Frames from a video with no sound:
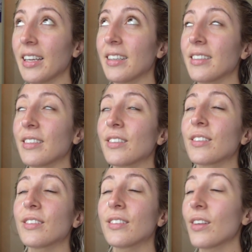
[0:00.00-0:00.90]
is
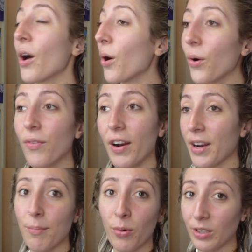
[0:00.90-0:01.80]
so
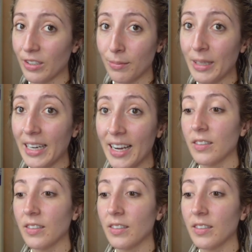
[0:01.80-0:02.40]
very important to me.